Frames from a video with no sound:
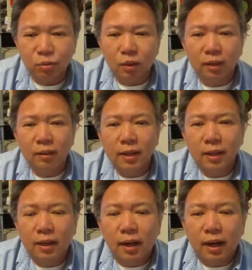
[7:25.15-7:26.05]
Well,
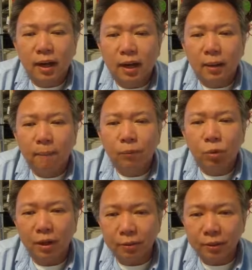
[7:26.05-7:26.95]

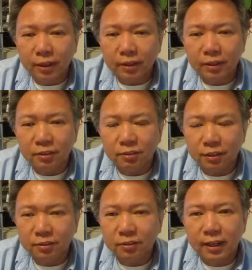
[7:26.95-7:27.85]
one thing is
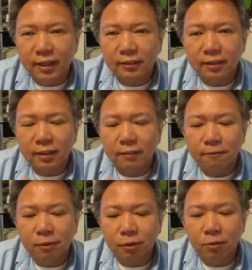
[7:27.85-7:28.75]
that
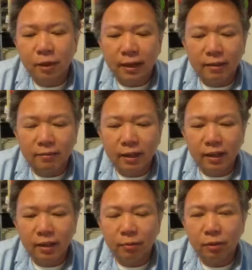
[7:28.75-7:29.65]
if you have
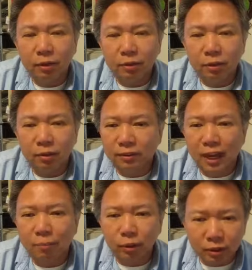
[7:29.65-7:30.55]
a realtor,
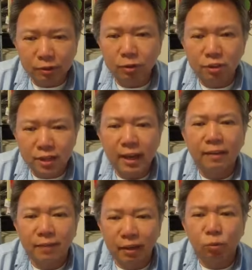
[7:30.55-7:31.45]
top realtors
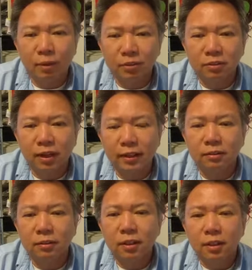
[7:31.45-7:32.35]
have a
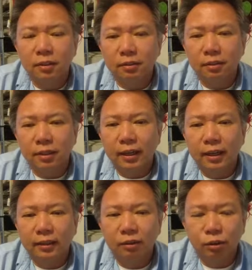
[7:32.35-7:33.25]
website
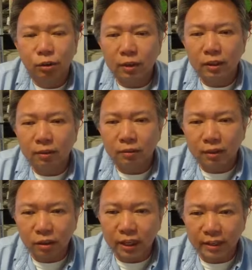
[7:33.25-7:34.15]
that you can
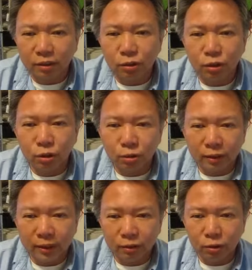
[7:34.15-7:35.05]
get into
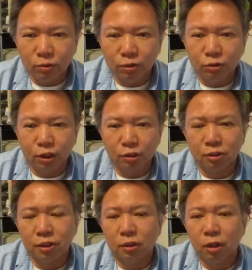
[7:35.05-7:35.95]
and do a search
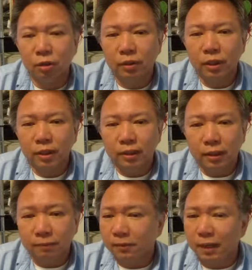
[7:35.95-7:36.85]
on your own.
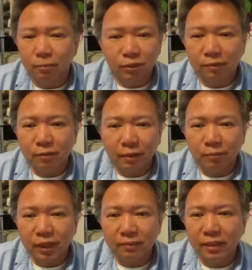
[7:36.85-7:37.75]
If not, some of them
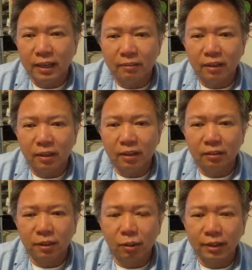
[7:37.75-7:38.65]
even have
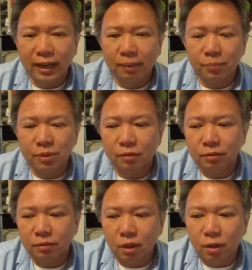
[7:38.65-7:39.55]
their own apps,
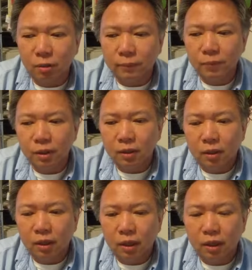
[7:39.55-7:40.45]
so
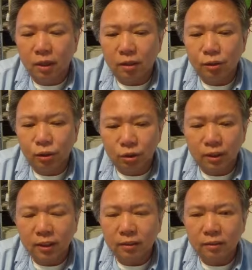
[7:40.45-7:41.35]
you
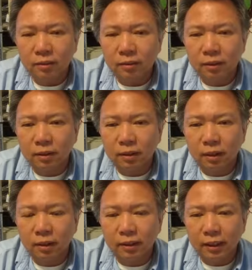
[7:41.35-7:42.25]
can
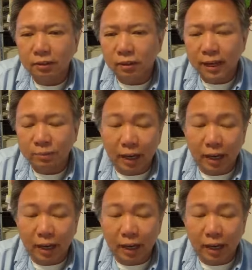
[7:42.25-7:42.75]
get their apps.